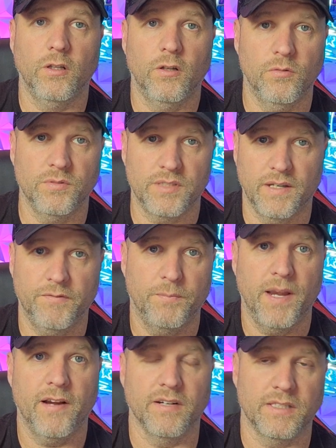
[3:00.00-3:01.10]
clones of the
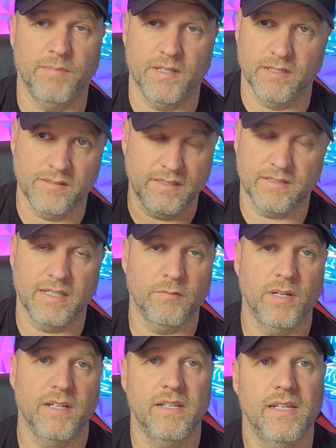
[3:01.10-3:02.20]
parents because that's not the
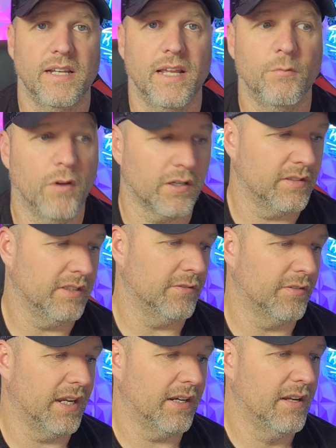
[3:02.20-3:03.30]
way dna works these
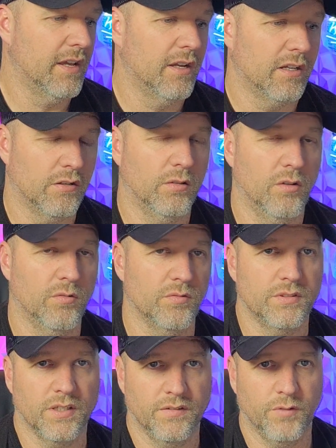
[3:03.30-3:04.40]
are not
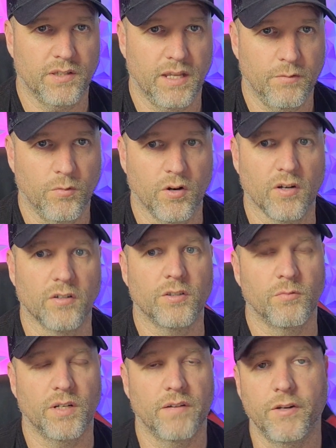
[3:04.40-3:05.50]
clones of what they were so
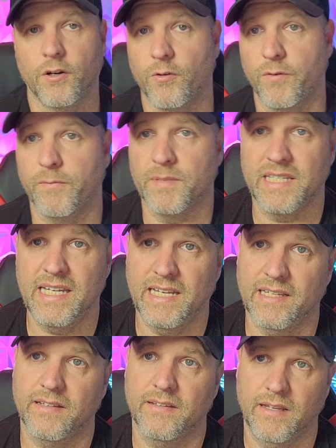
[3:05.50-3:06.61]
whenever you're growing from seed
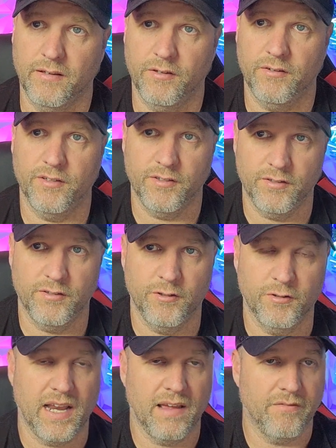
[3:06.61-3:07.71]
it,
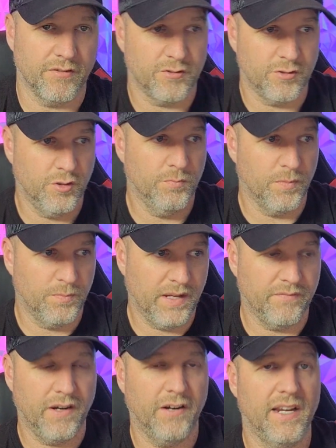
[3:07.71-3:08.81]
you can have a super
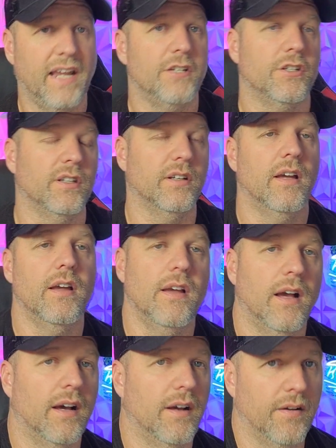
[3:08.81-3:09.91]
big variation
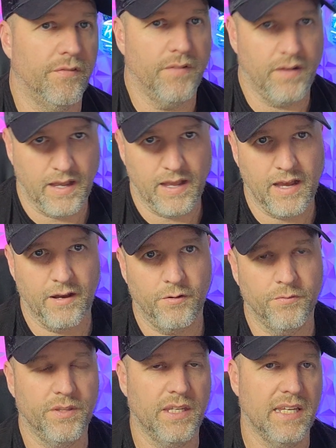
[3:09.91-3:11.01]
of
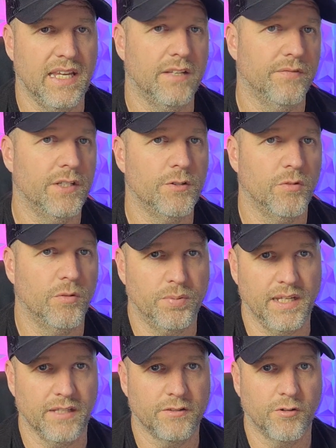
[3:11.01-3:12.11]
how the individual
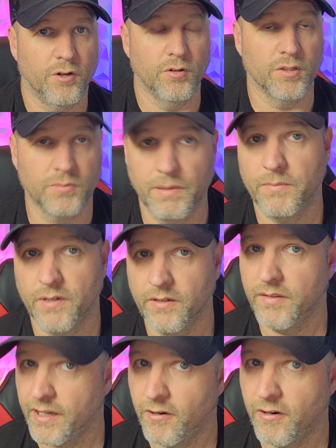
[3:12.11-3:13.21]
plants grow because remember
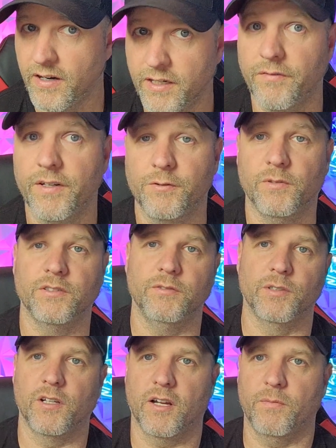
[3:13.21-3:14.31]
they are individuals so
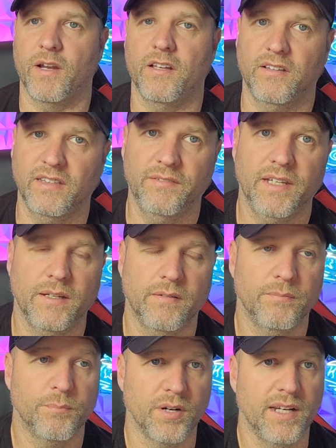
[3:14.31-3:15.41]
we're talking about a living
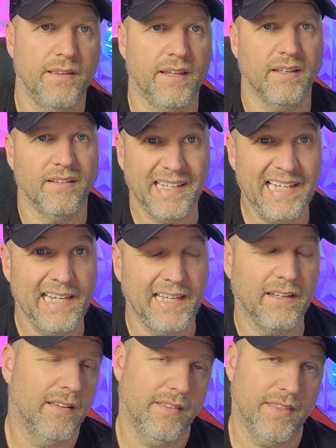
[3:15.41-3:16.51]
breathing
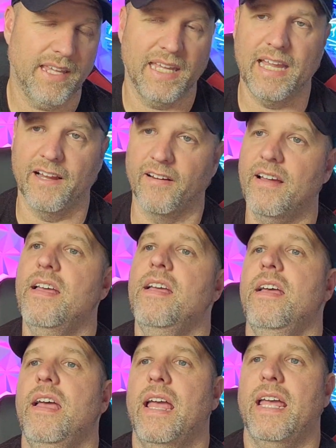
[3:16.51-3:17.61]
eating thing here
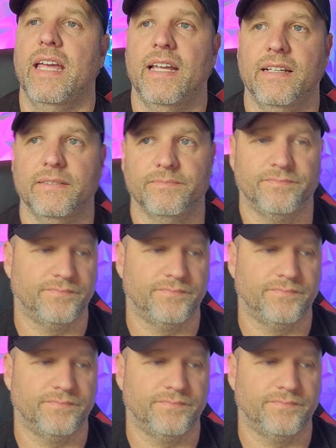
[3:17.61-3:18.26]
and